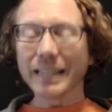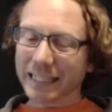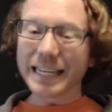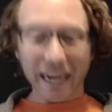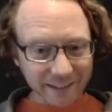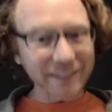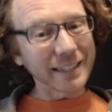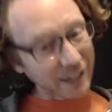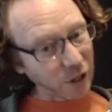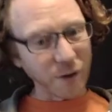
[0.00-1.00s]
is
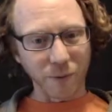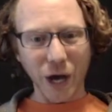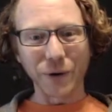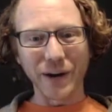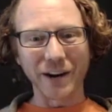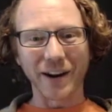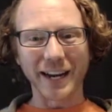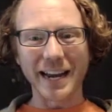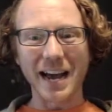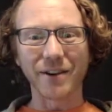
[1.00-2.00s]
technically still on Broadway
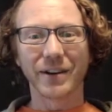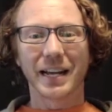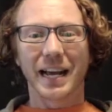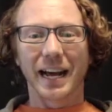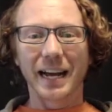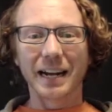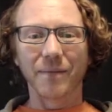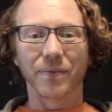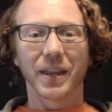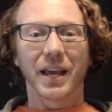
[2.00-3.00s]
right now.
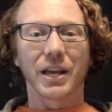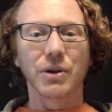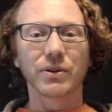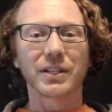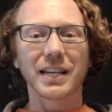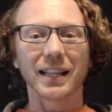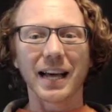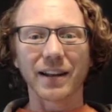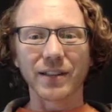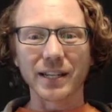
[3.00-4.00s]
You would see a
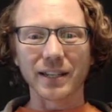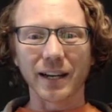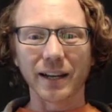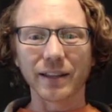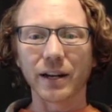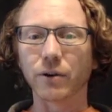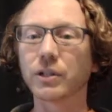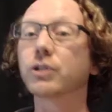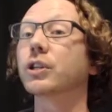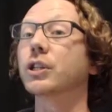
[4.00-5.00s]
lot of these,
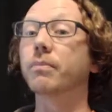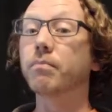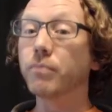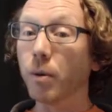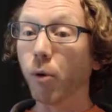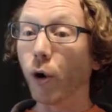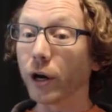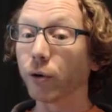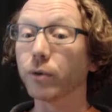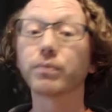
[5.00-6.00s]
essentially the
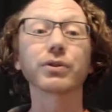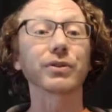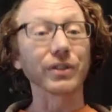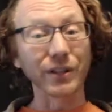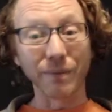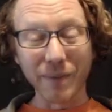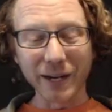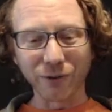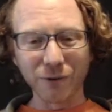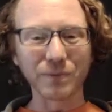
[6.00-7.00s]
boy groups, the
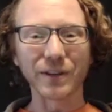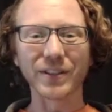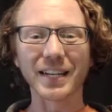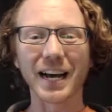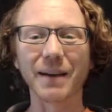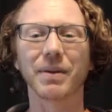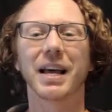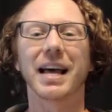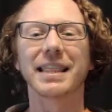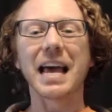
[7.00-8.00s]
men groups of the time.
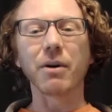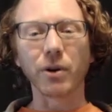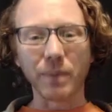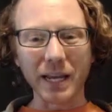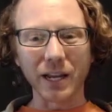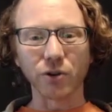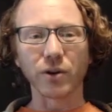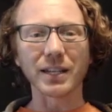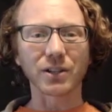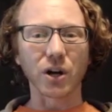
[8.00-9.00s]
They would be
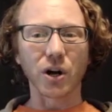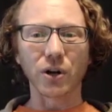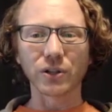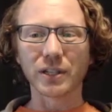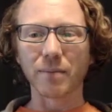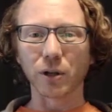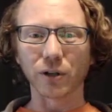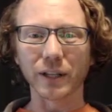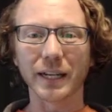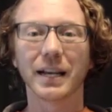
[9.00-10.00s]
dressed all
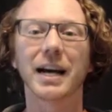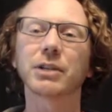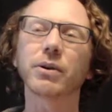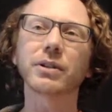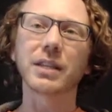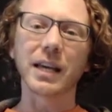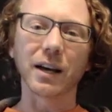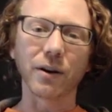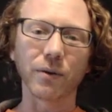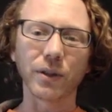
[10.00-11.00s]
similarly, as well as
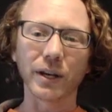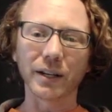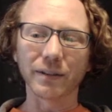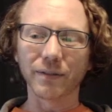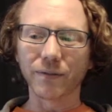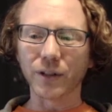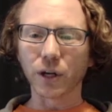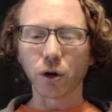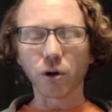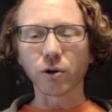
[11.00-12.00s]
the
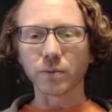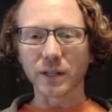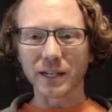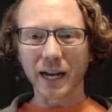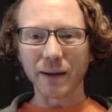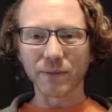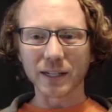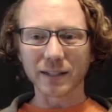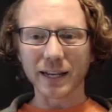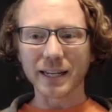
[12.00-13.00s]
girl groups at the time.
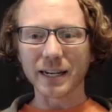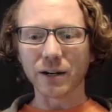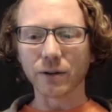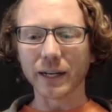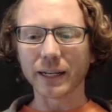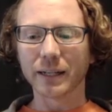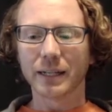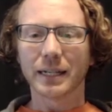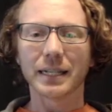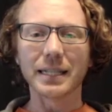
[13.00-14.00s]
Things like like
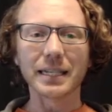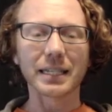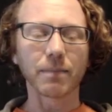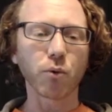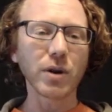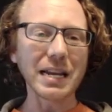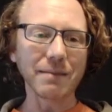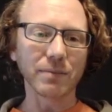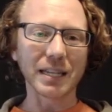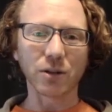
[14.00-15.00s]
the
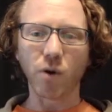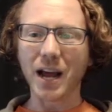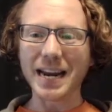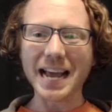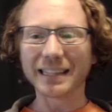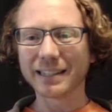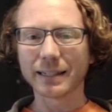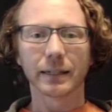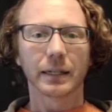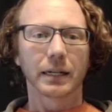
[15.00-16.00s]
Supremes and the Ronettes.